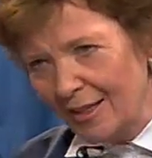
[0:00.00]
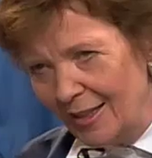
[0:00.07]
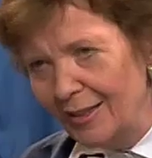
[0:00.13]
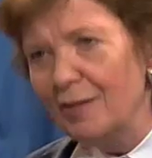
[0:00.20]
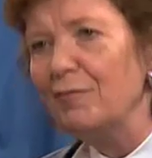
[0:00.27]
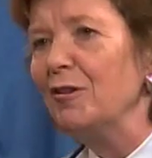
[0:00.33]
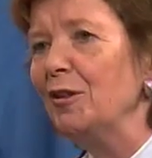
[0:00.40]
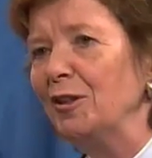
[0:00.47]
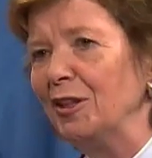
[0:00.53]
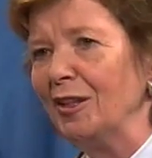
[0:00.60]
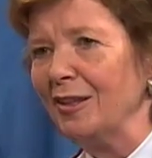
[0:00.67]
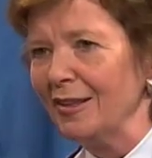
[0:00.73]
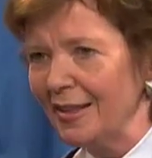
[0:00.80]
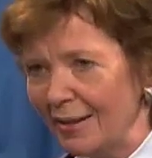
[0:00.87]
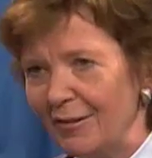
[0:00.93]
in the
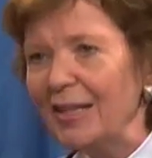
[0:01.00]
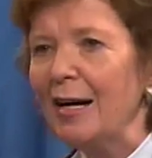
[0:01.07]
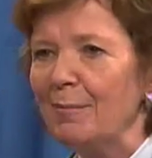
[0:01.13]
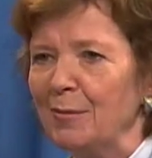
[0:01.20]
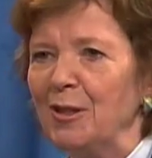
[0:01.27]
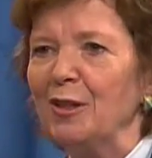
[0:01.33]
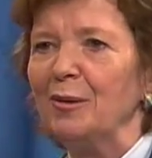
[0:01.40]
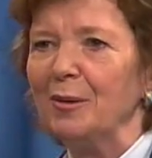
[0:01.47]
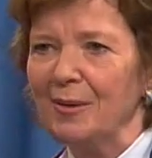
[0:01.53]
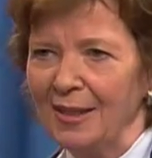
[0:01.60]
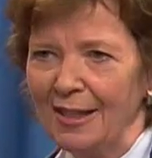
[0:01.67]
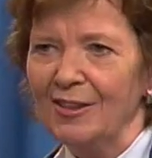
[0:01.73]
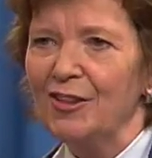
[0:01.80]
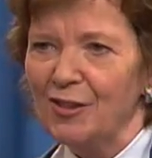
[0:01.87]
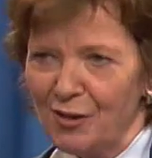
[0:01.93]
future living up to
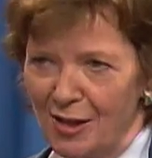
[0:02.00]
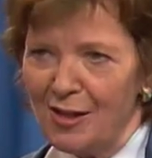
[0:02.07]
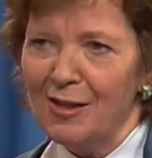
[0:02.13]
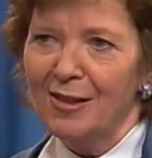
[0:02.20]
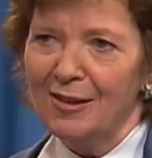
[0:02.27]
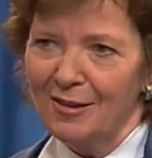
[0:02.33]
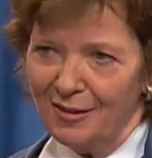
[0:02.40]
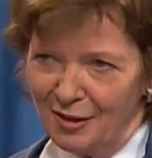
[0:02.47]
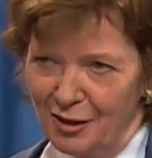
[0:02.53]
that strong